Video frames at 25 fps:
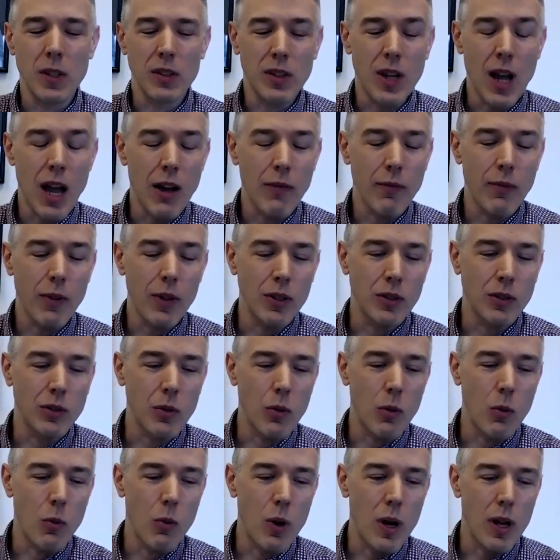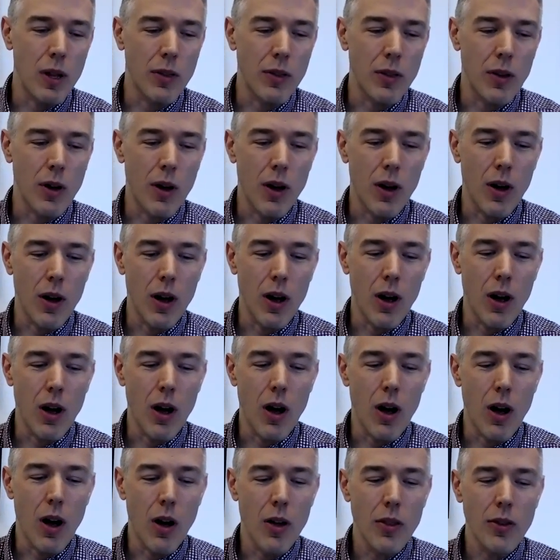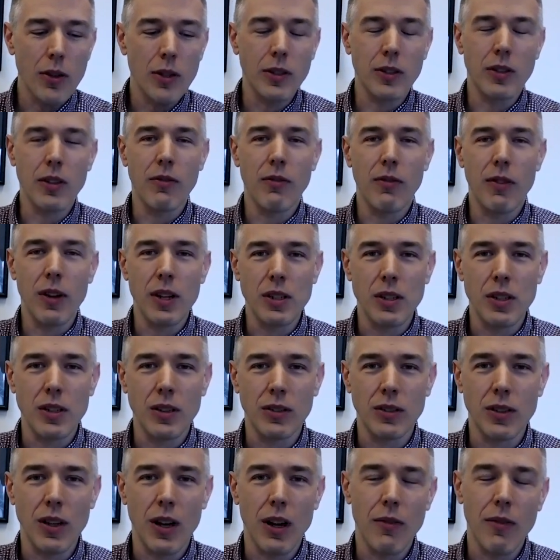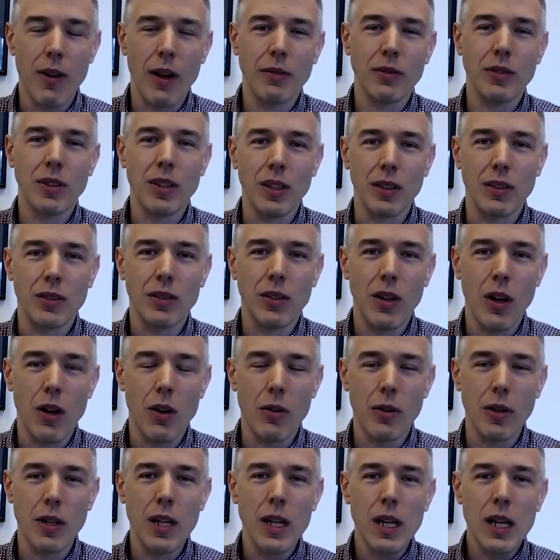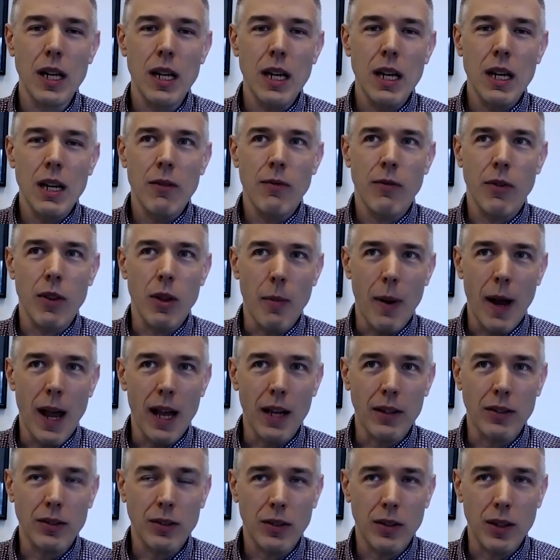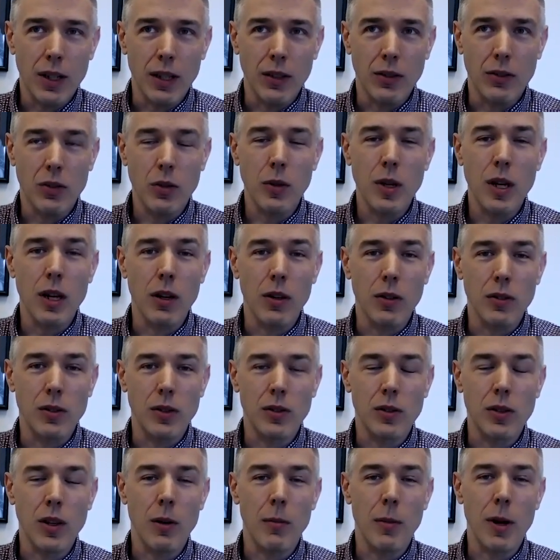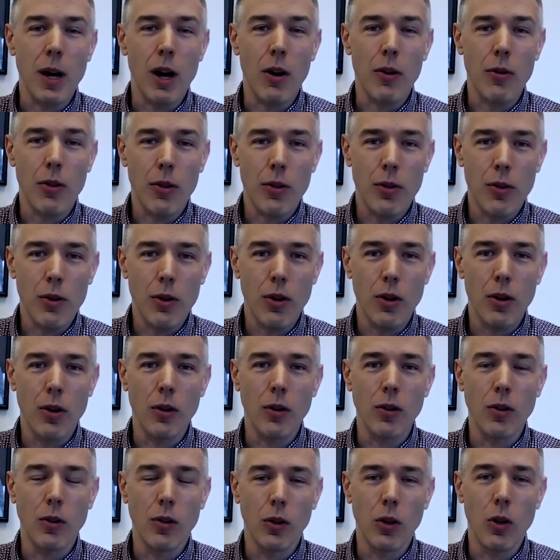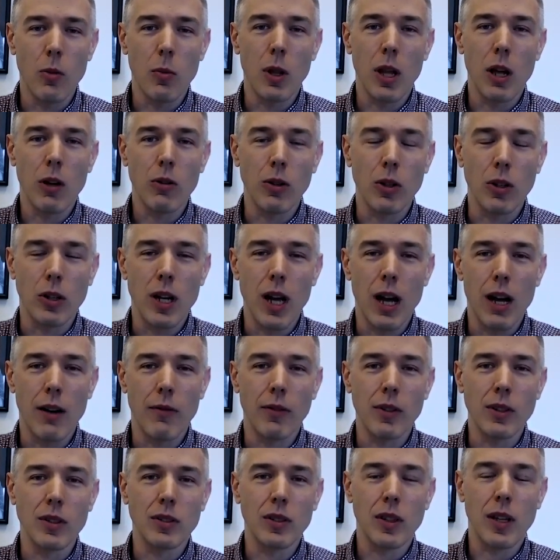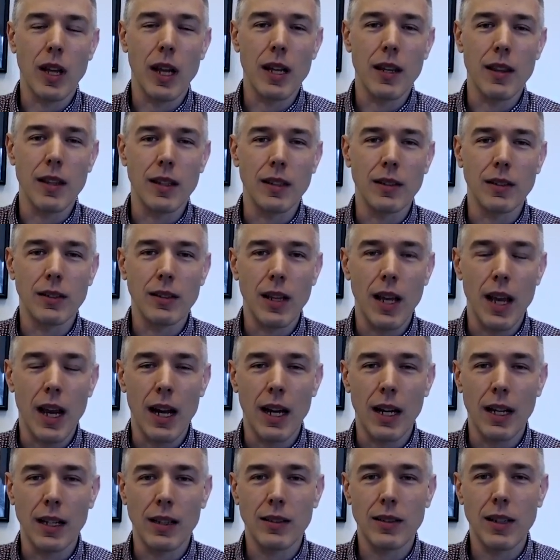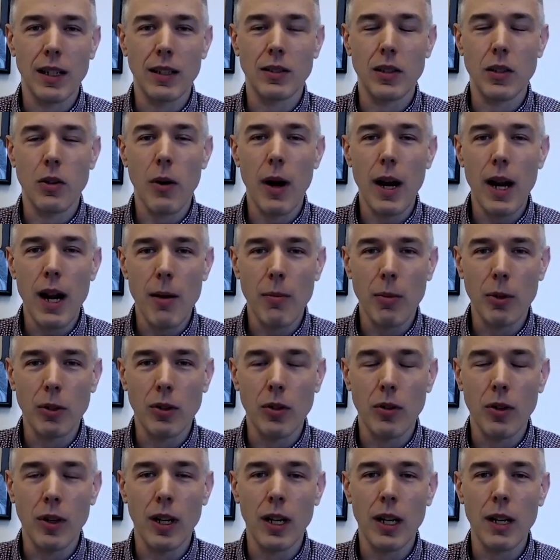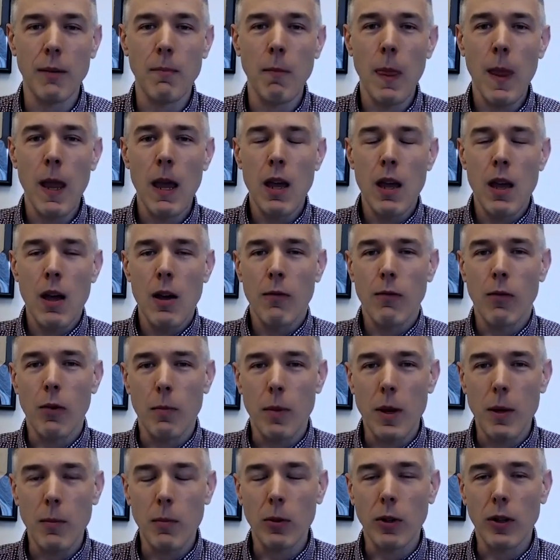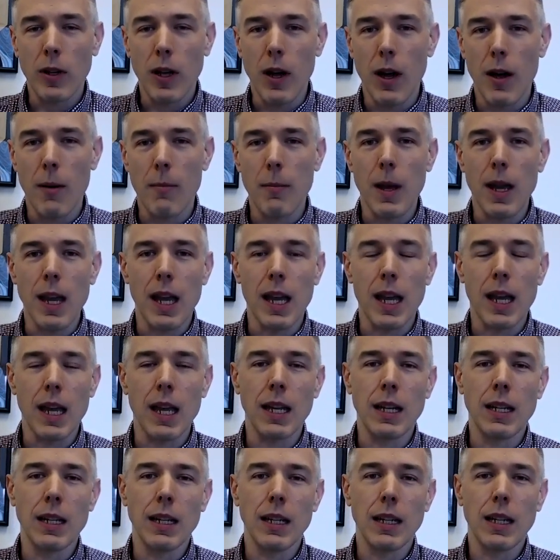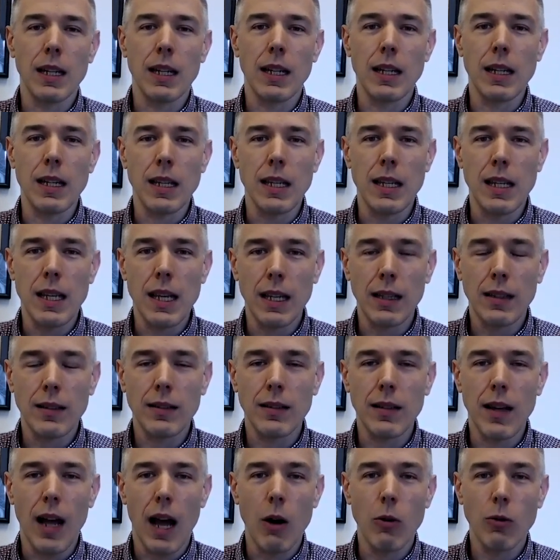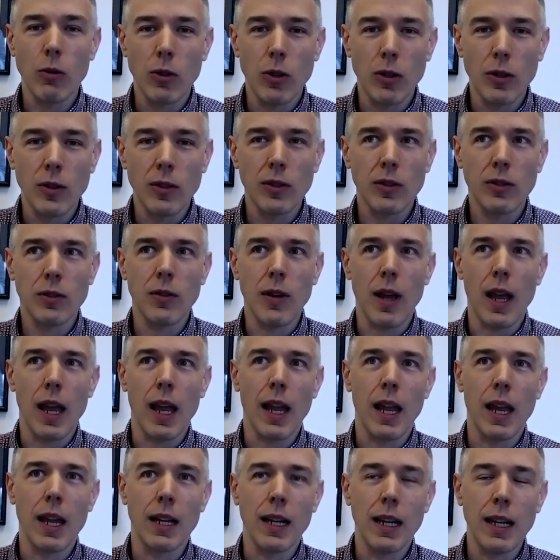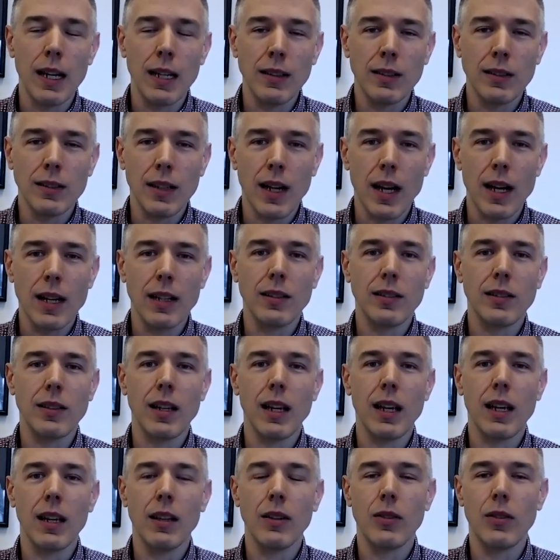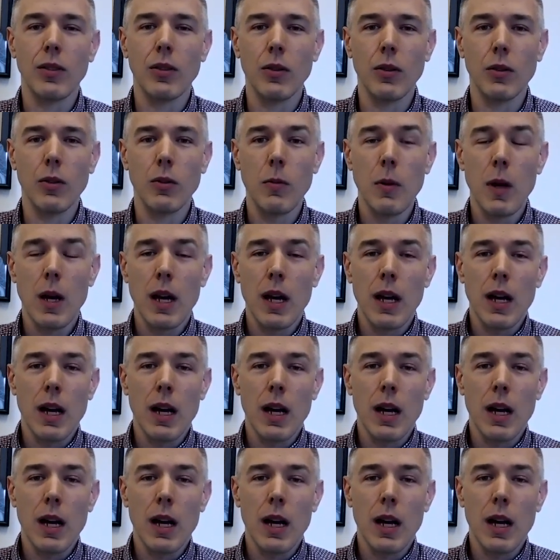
conference with other divisions of FC Stone for the past 2 years. It's going to be our third Global Outlook conference like this, and it's a great opportunity for people to come and get outlooks and insights into